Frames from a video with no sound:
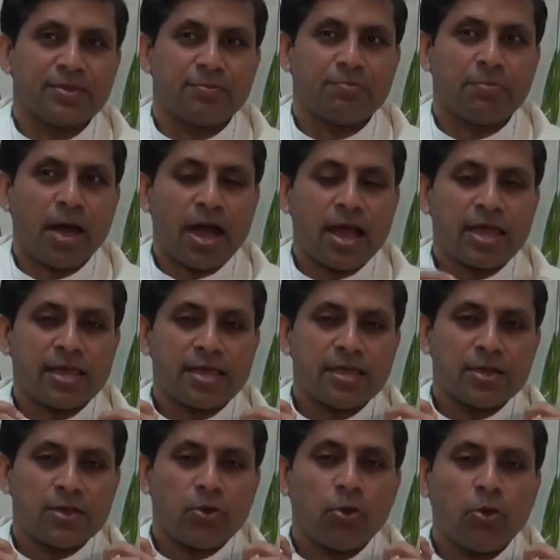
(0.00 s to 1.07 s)
My
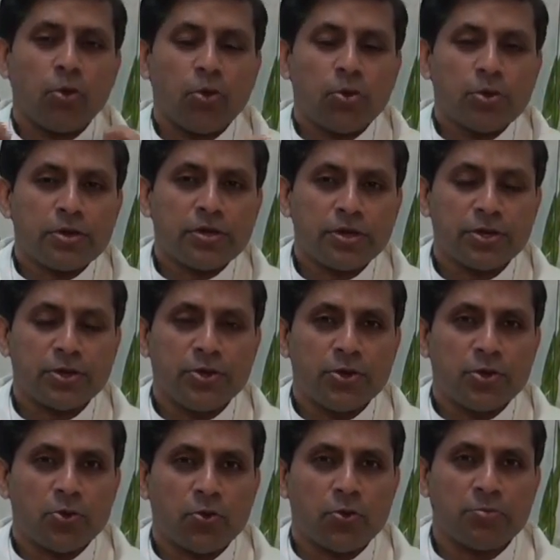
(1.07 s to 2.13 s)
own
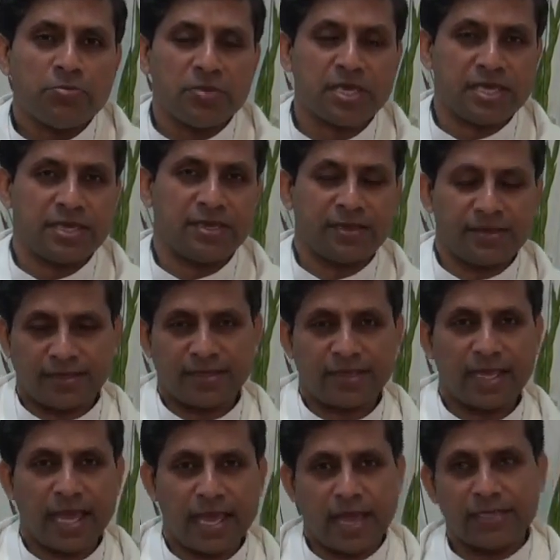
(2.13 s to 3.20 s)
know me
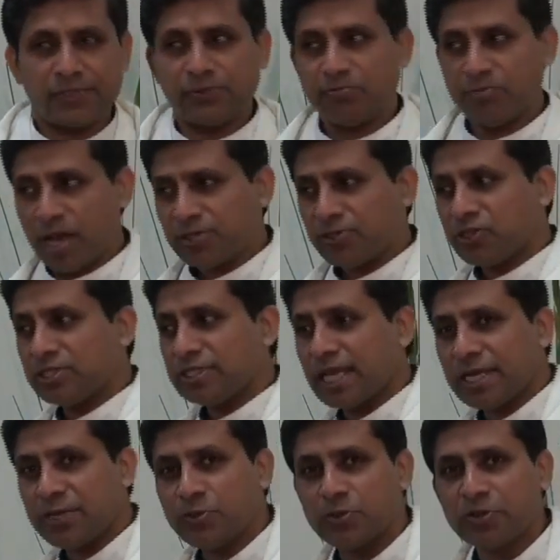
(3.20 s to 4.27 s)
as much as
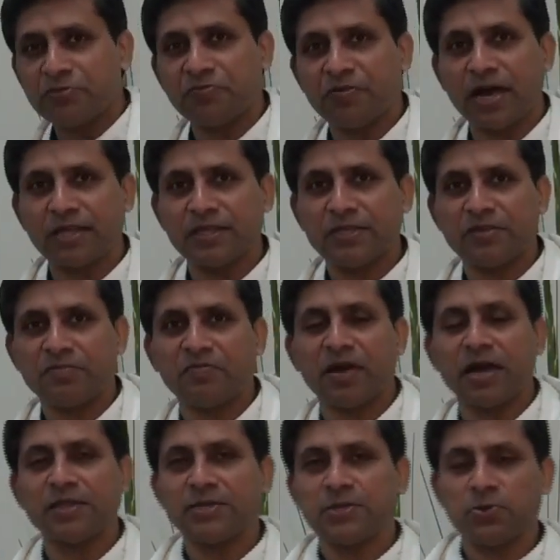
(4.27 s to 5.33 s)
I know the Father and the
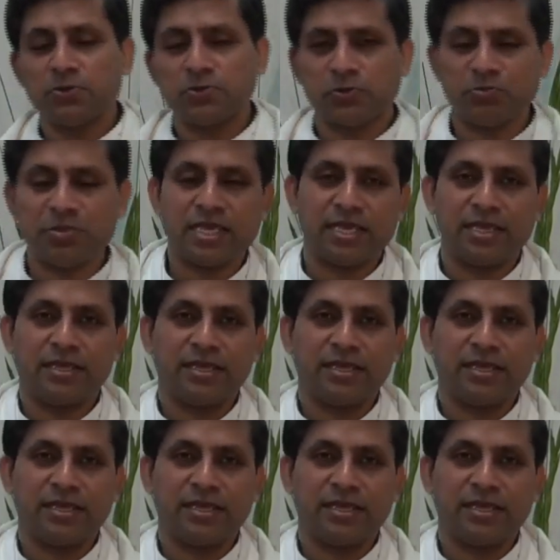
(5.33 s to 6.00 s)
Father knows me.